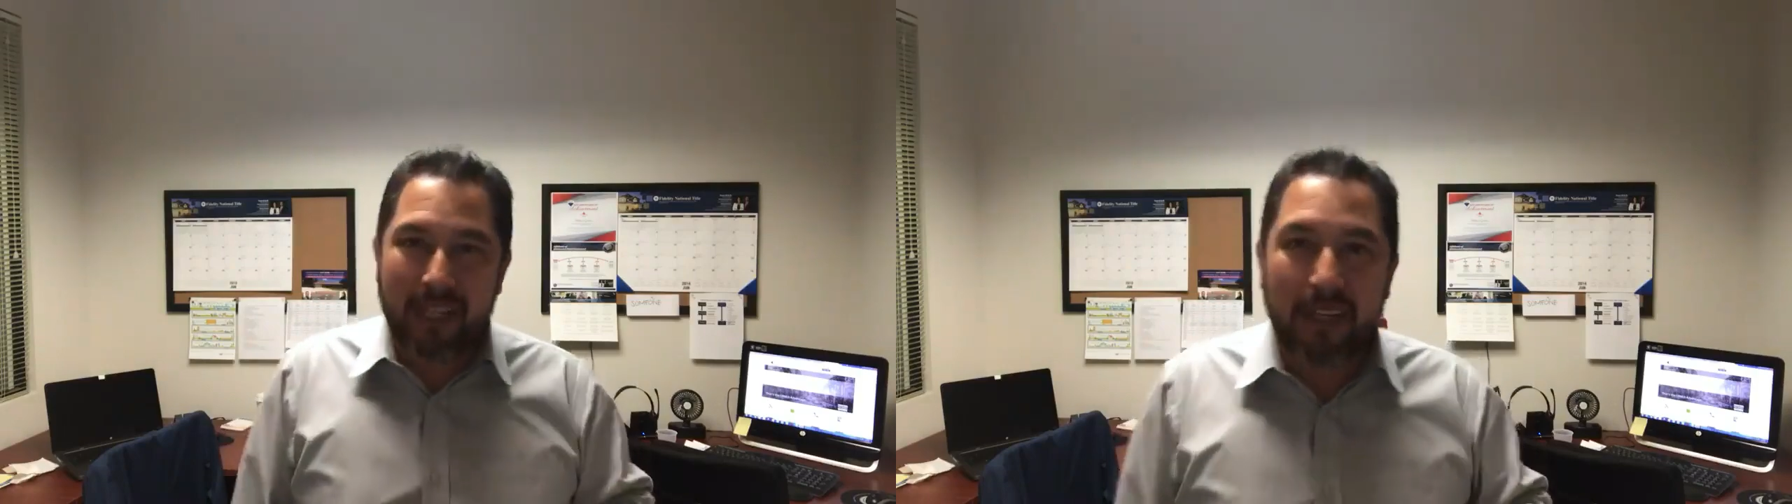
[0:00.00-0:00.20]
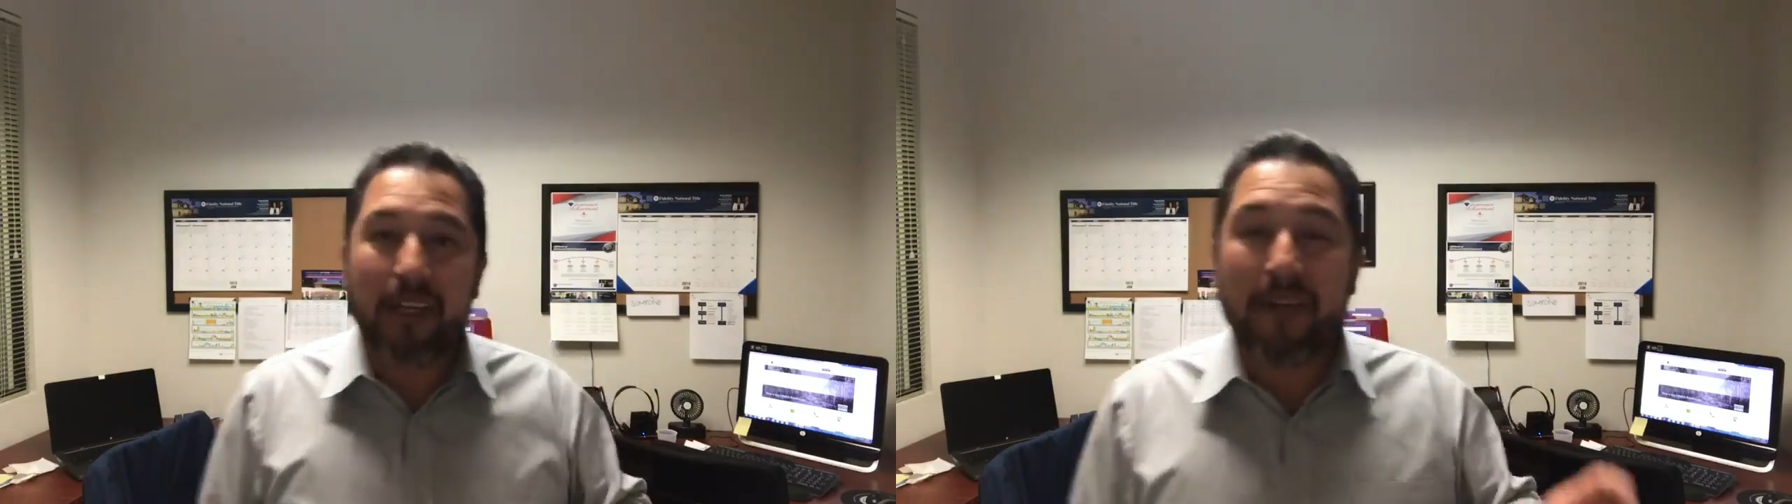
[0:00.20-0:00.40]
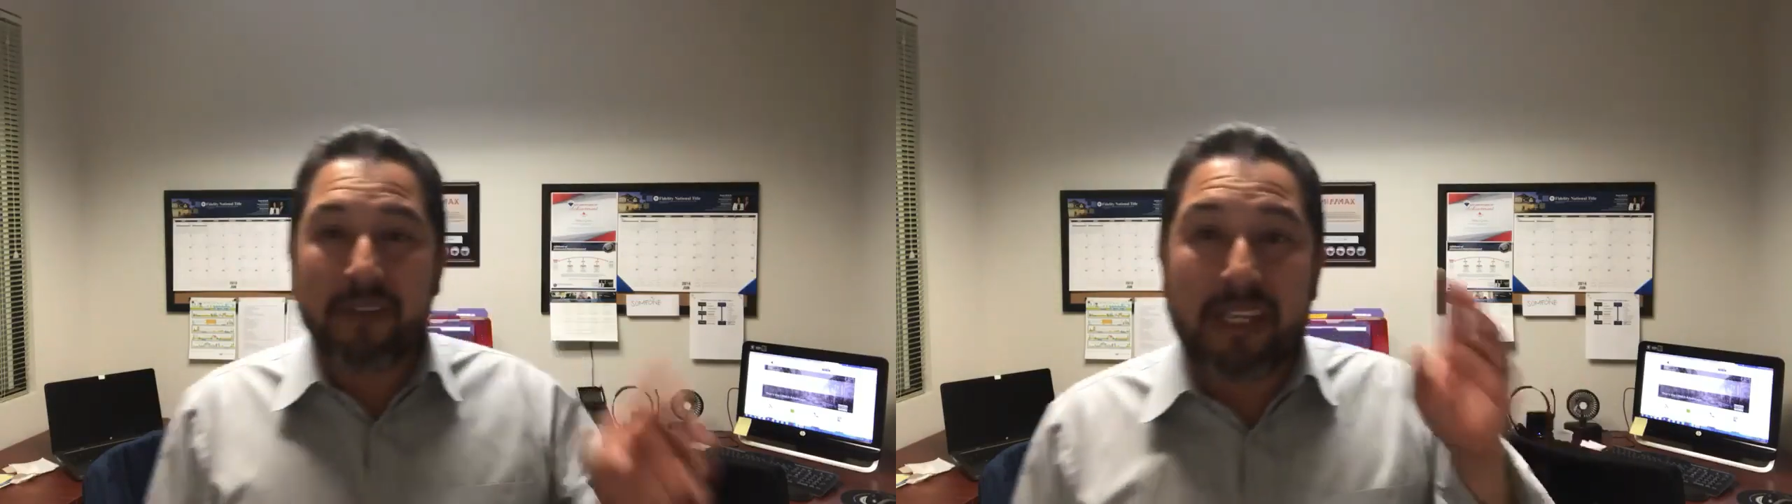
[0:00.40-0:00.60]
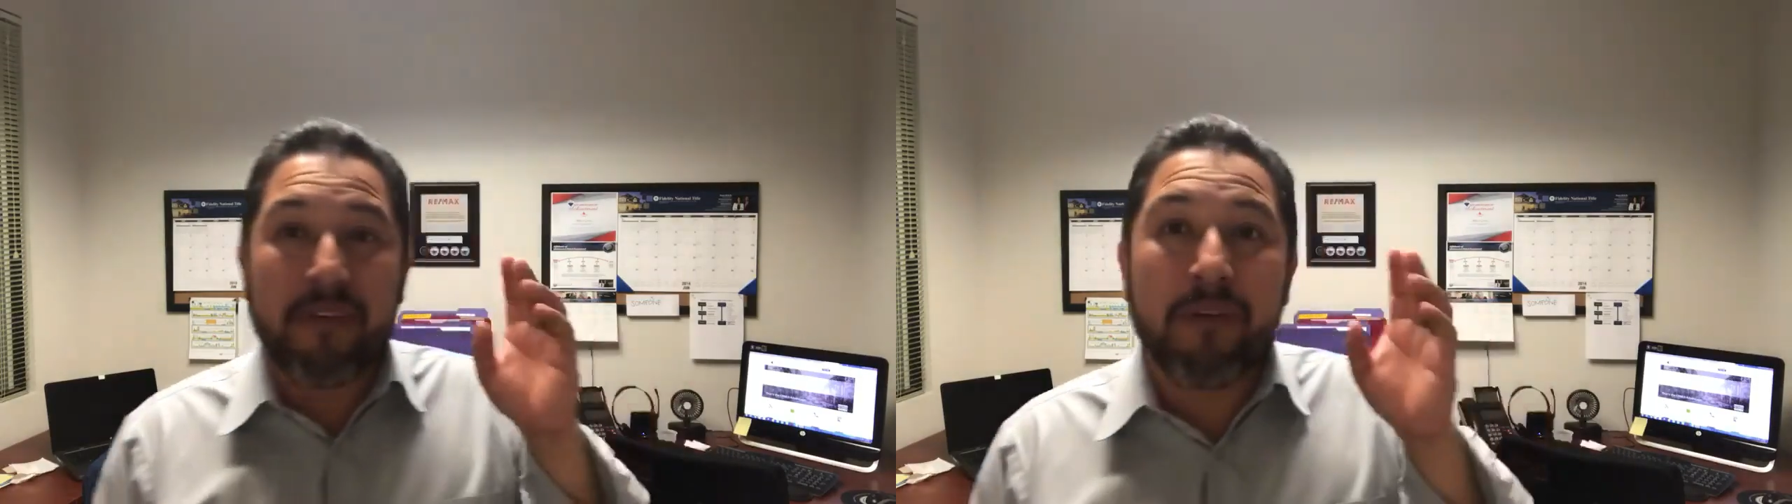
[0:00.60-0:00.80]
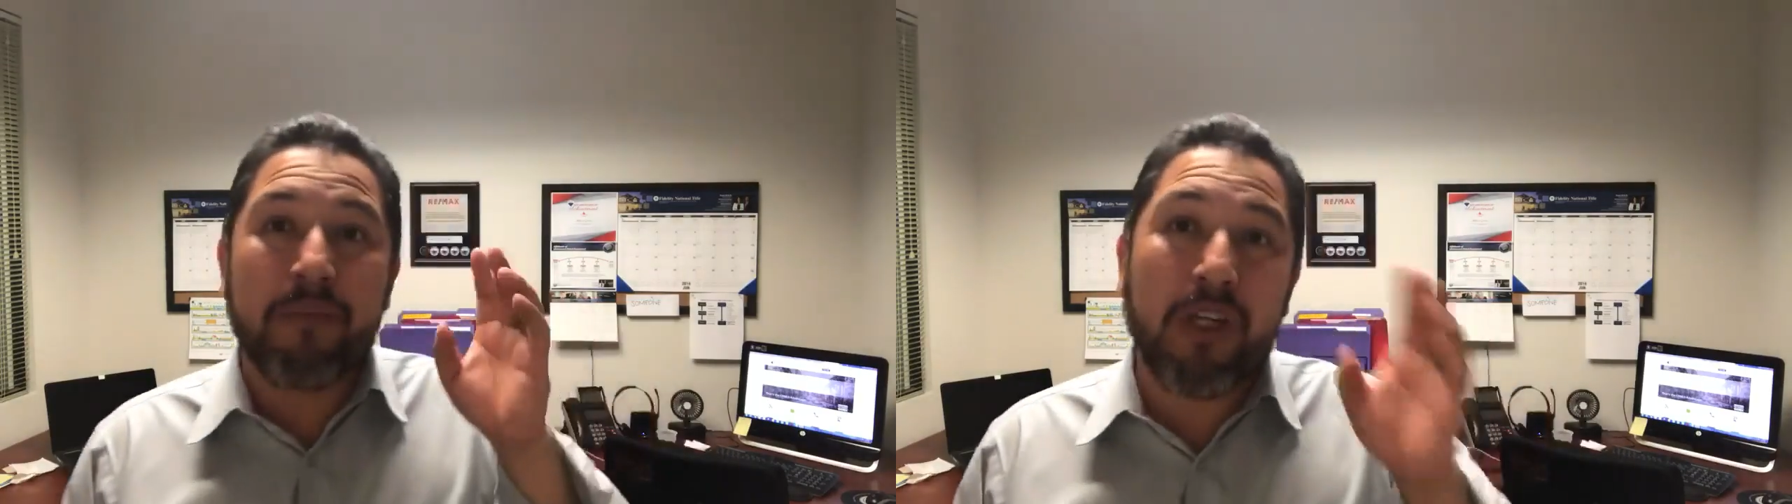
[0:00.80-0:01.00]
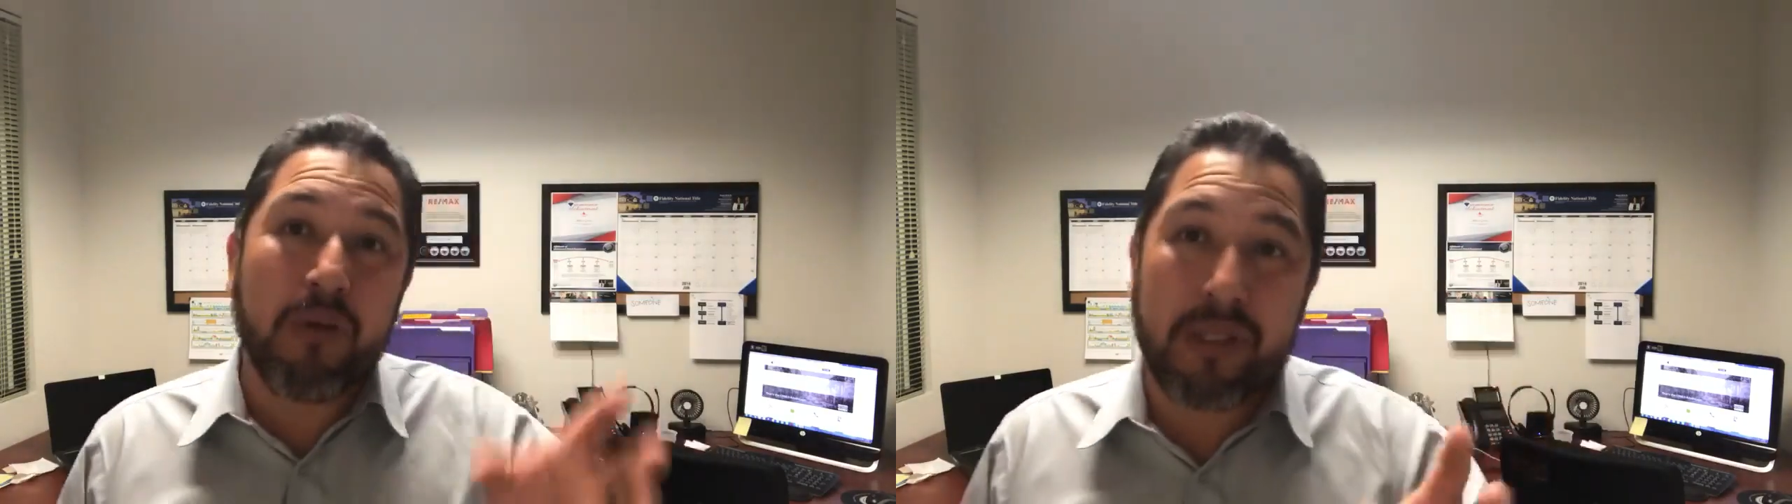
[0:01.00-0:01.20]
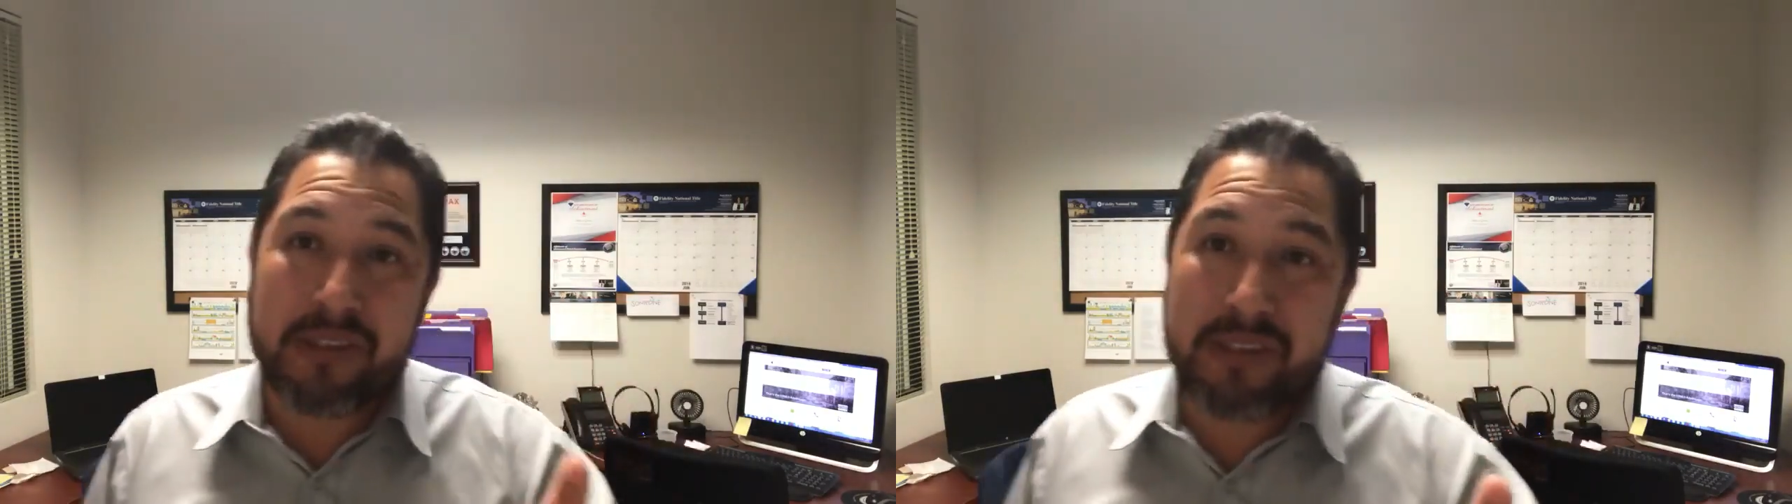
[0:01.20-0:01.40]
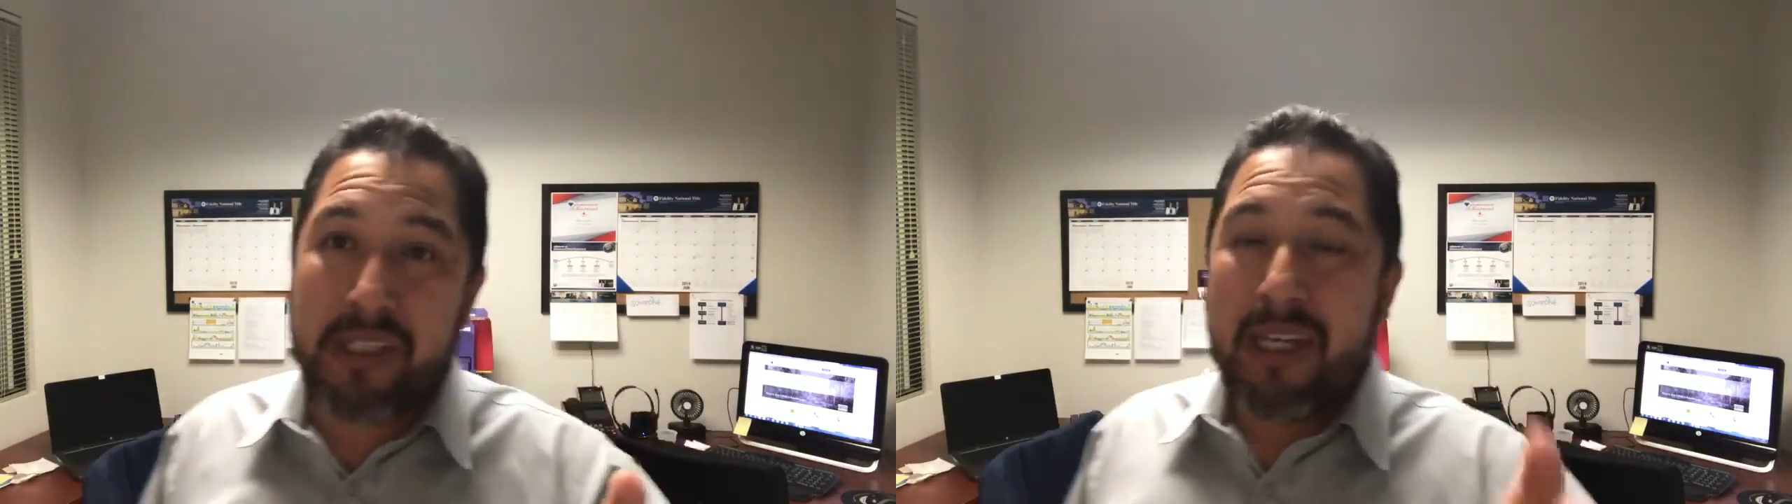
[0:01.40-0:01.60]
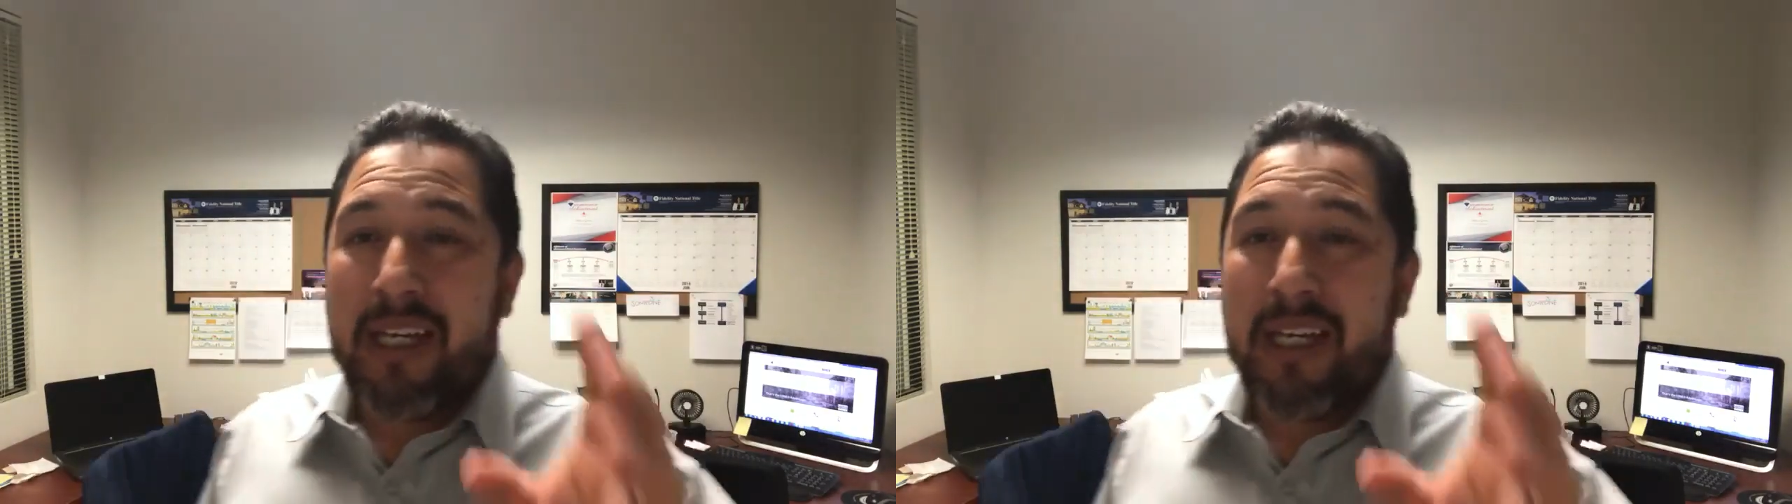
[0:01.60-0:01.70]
Now you have to give them notice.